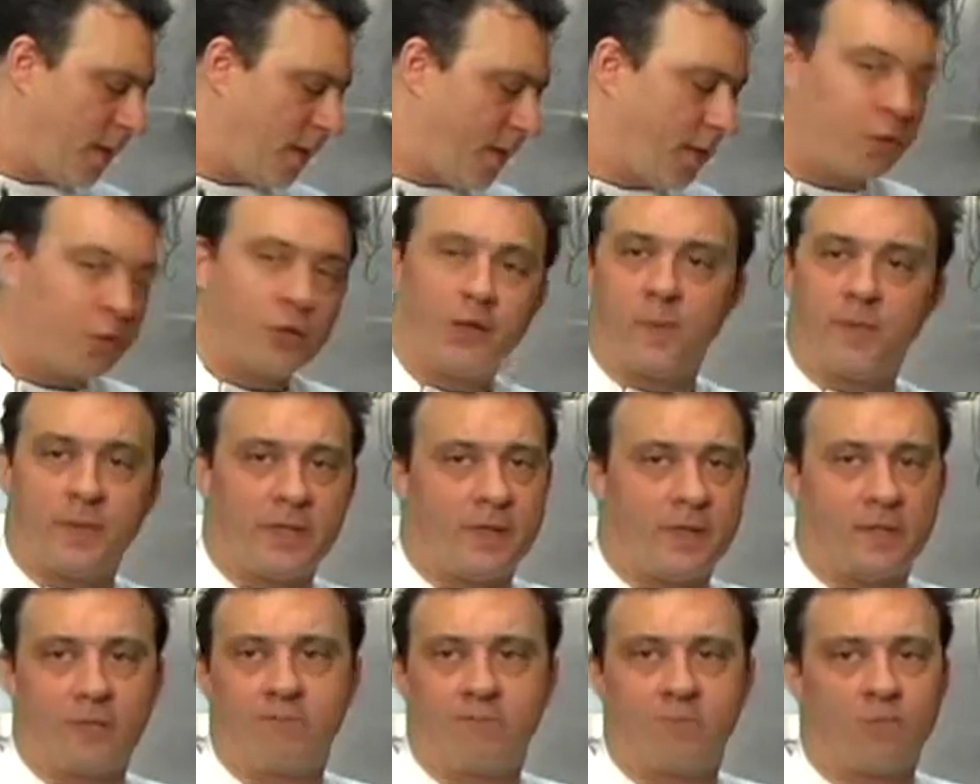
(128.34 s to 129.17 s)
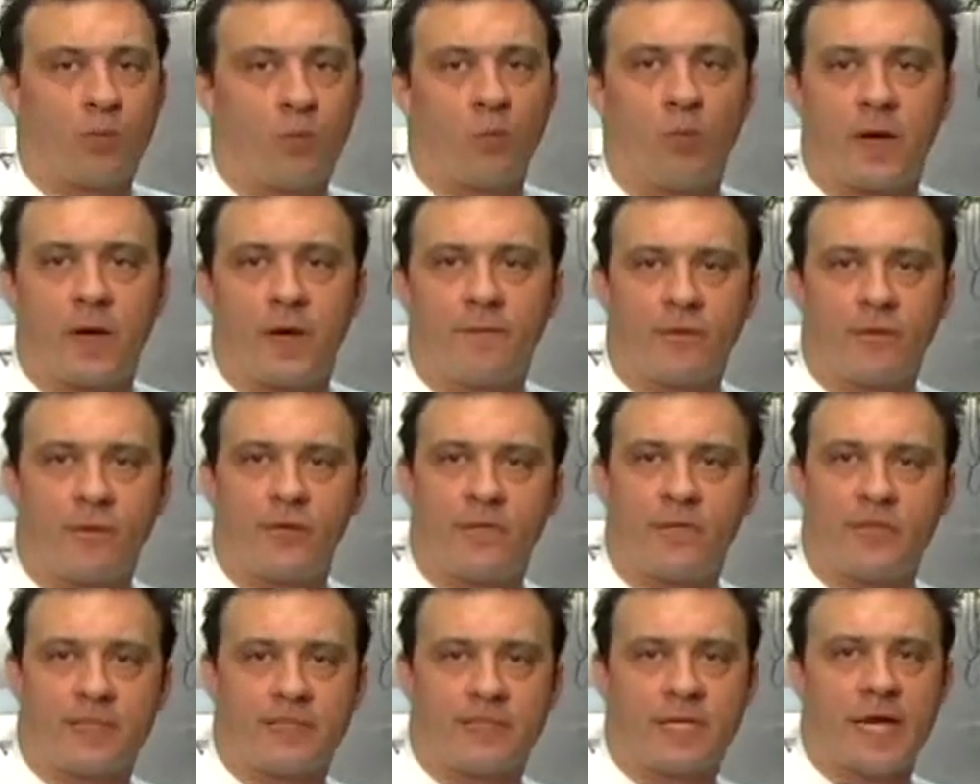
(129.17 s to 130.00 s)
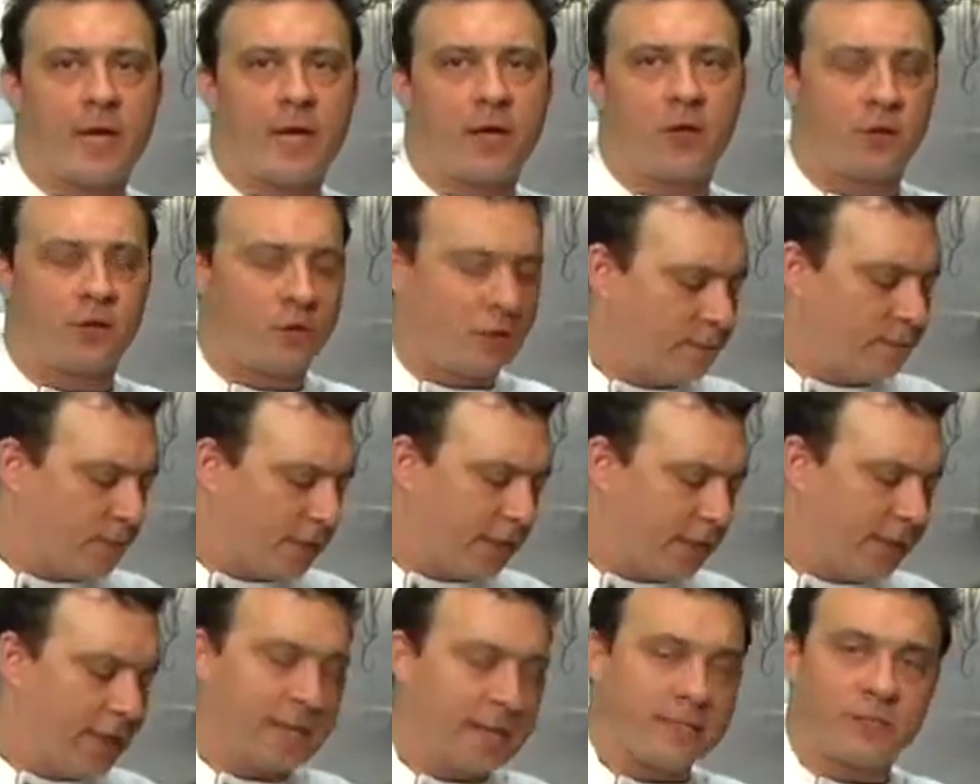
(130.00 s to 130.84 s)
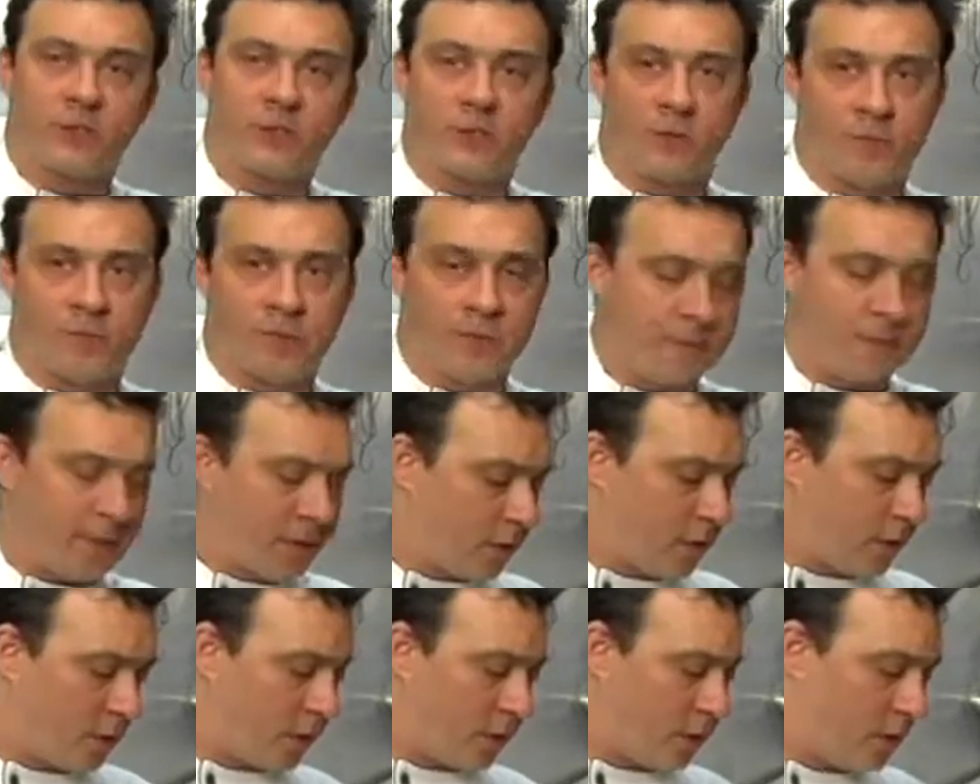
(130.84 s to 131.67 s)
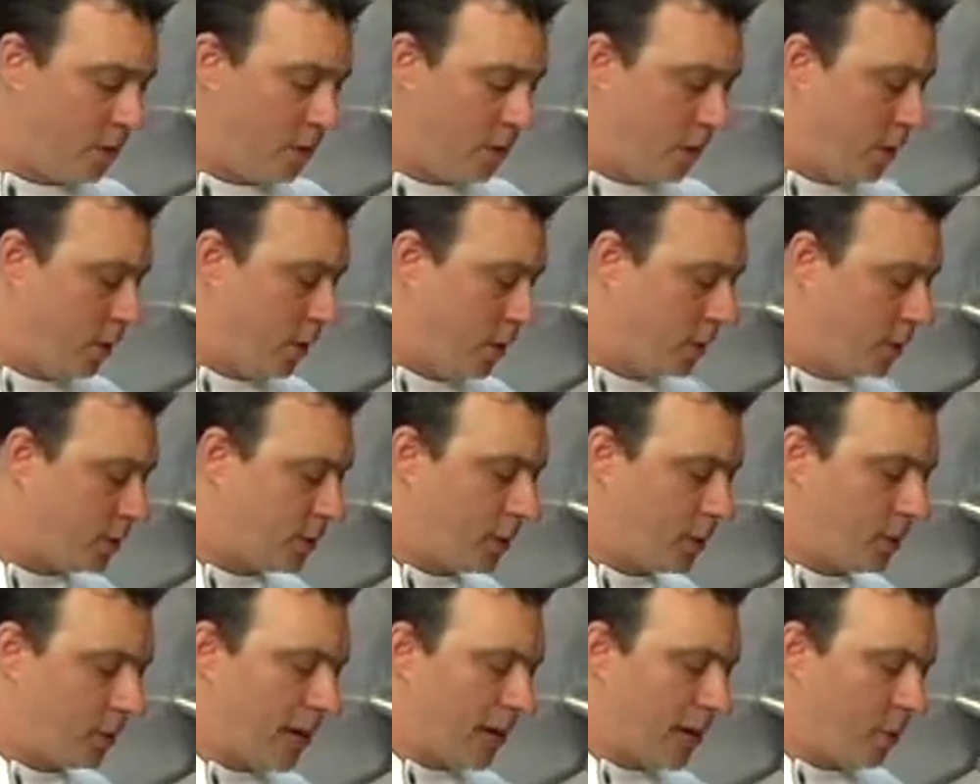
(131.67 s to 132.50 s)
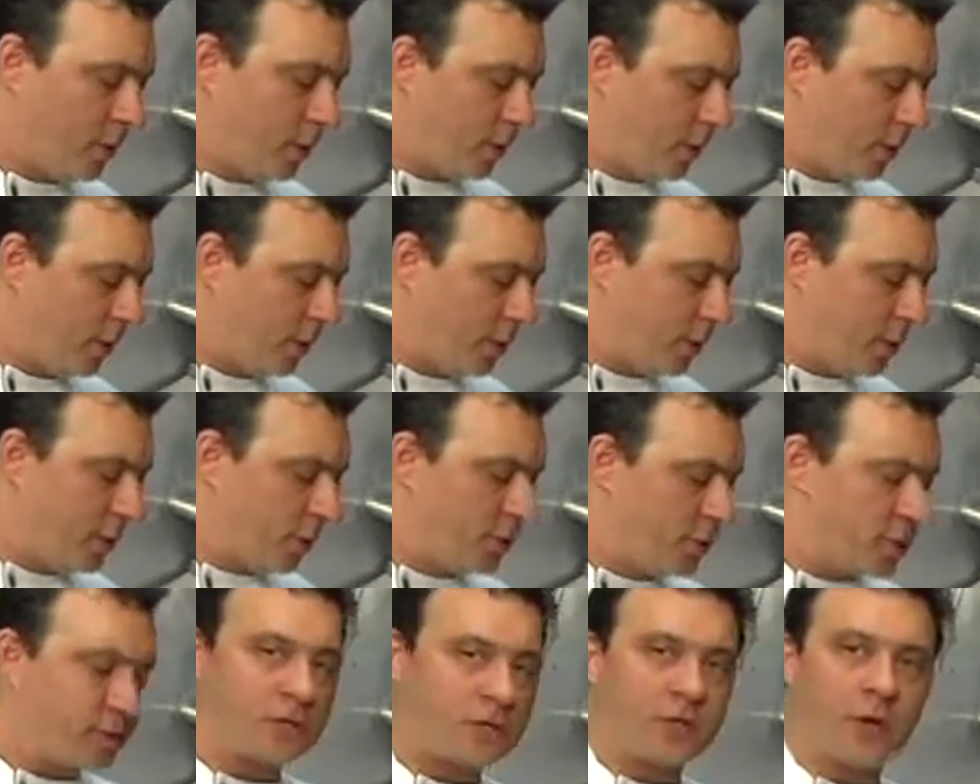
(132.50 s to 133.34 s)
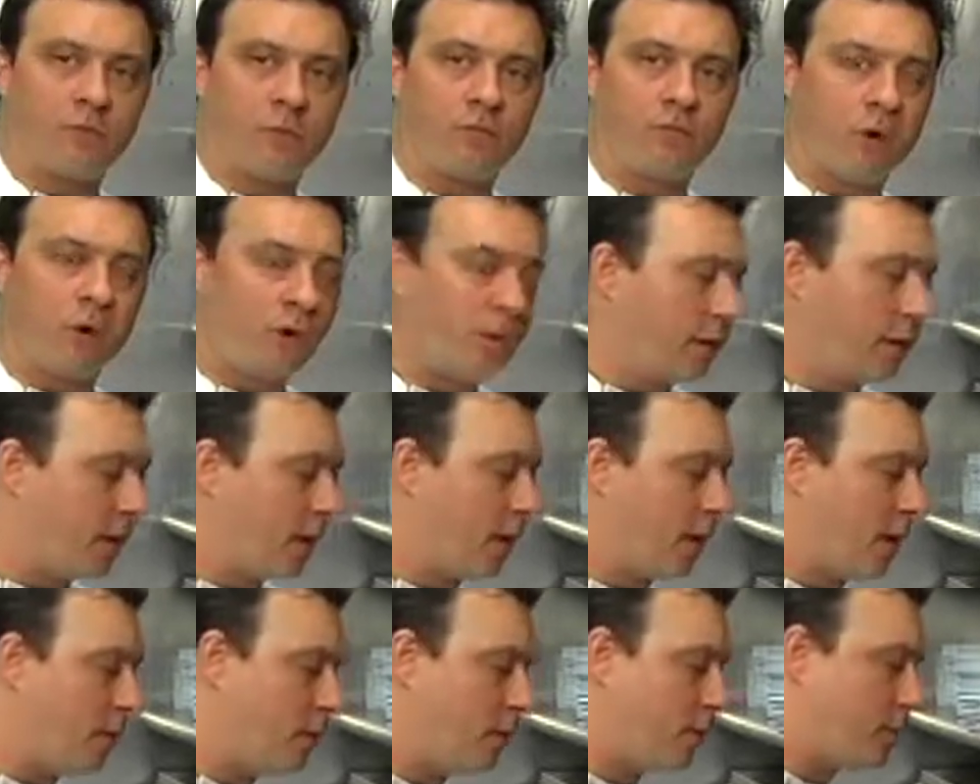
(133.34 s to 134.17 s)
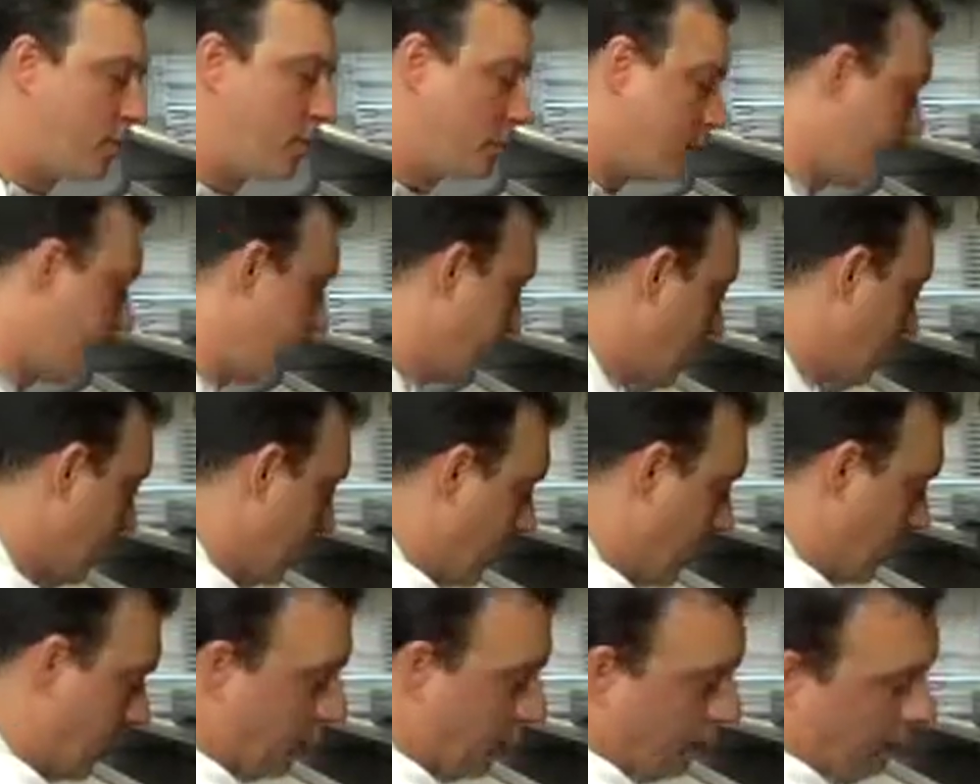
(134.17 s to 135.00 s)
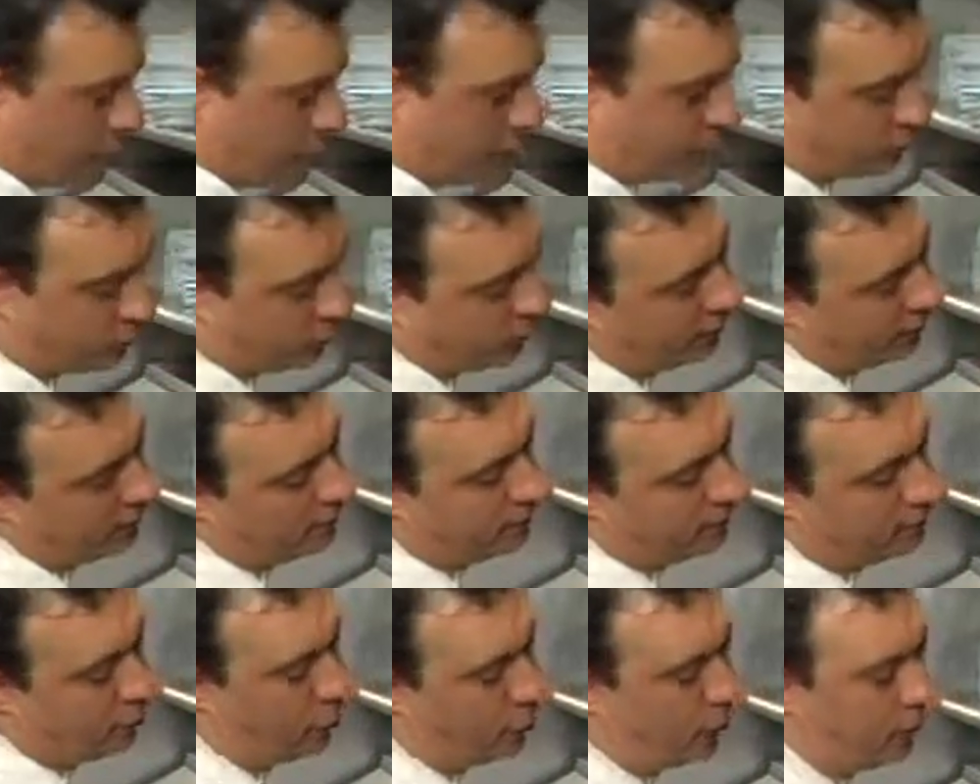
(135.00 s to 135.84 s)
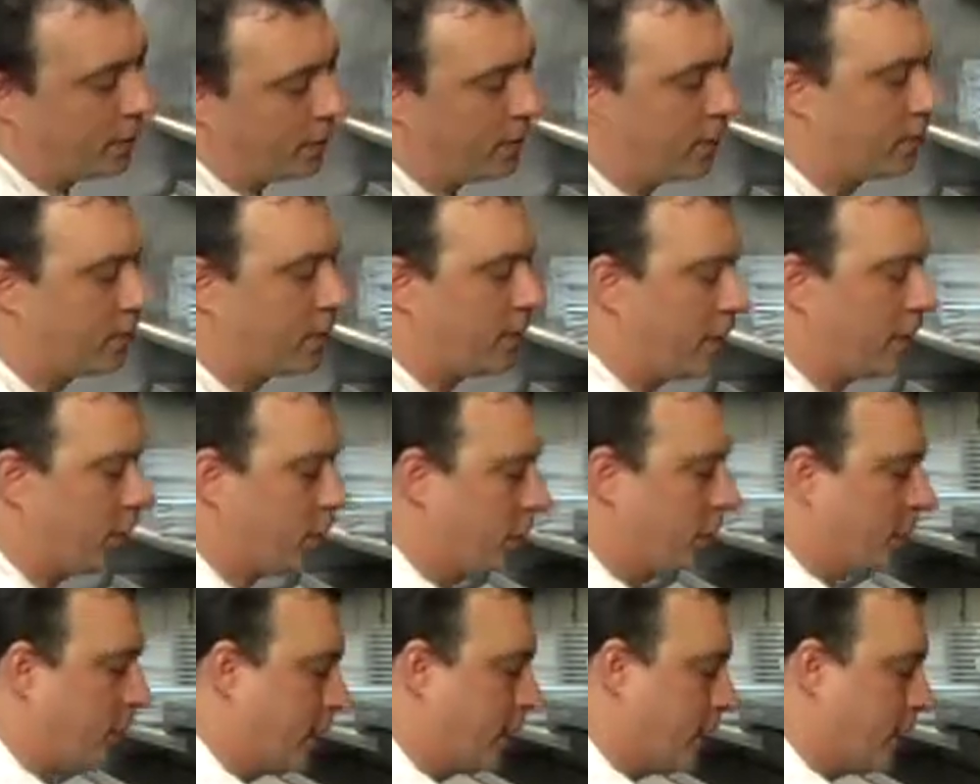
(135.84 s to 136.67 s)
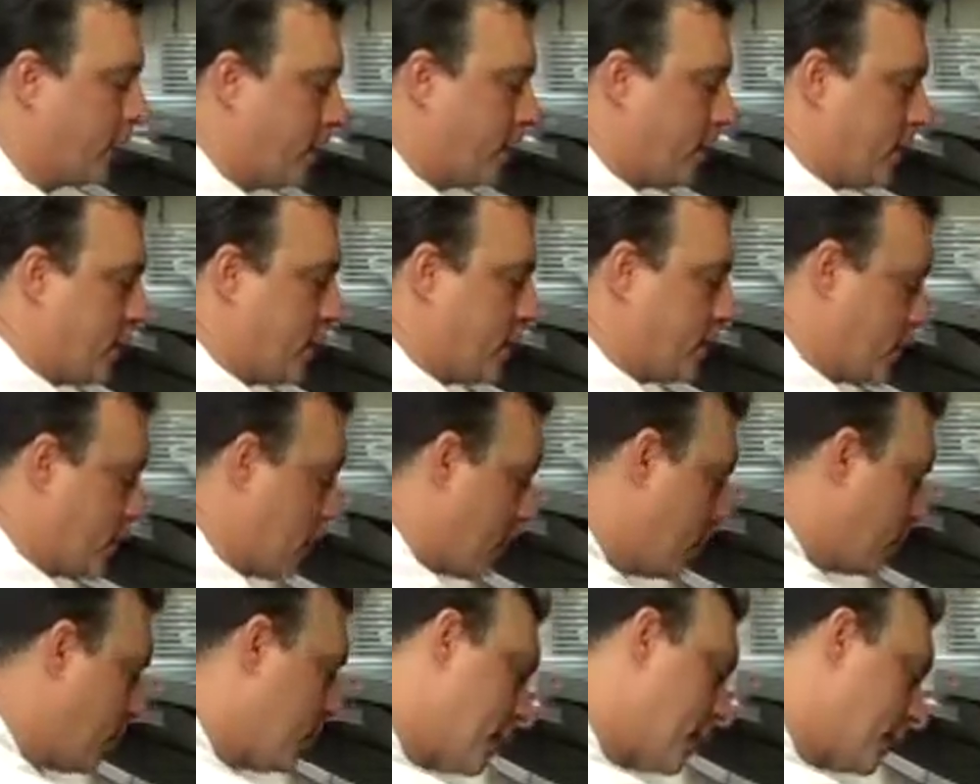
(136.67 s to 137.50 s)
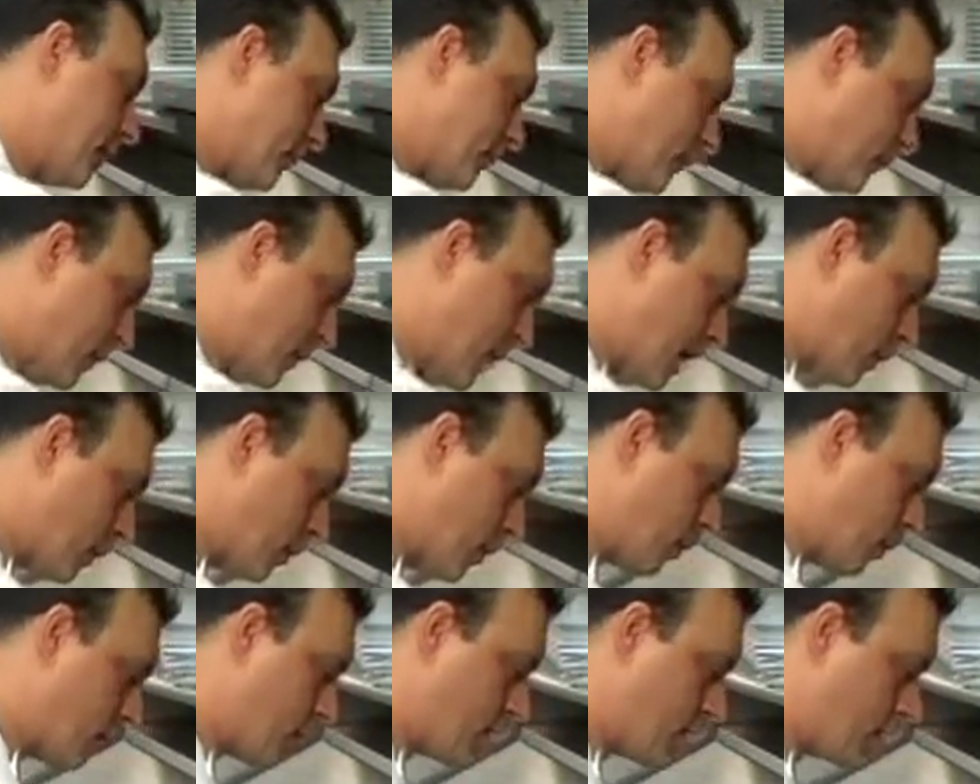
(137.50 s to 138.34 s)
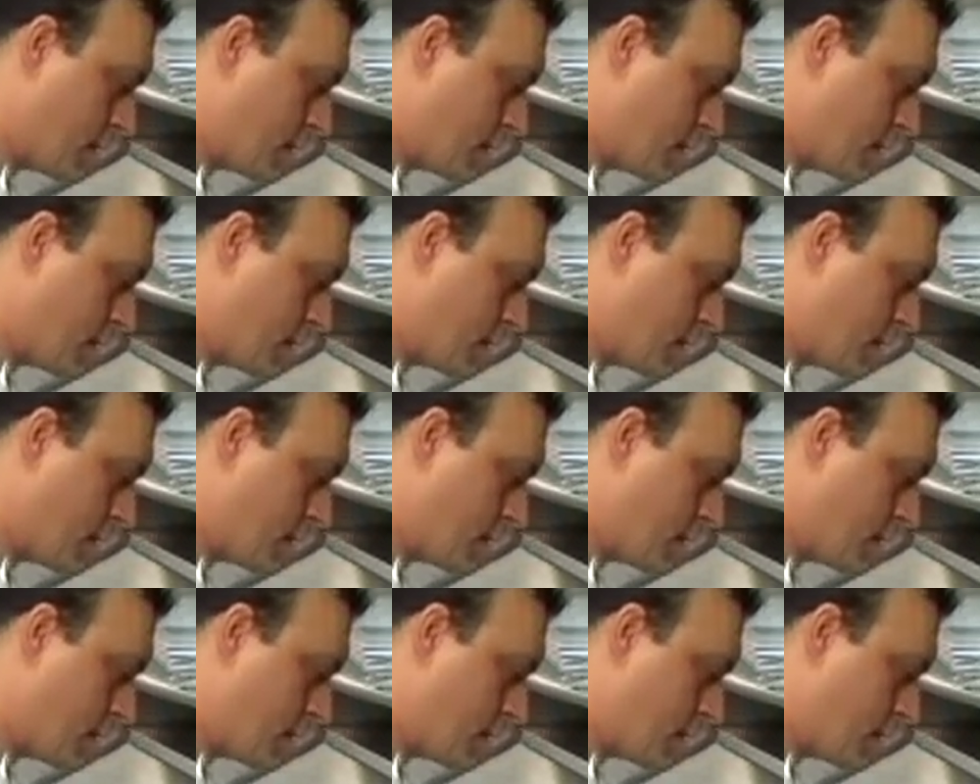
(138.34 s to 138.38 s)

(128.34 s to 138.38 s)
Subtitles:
It could be whatever you desire. It could be less, it could be bigger. So now what I'm going to do is start rolling it out. What's really important, clearly, is you have plenty of flour.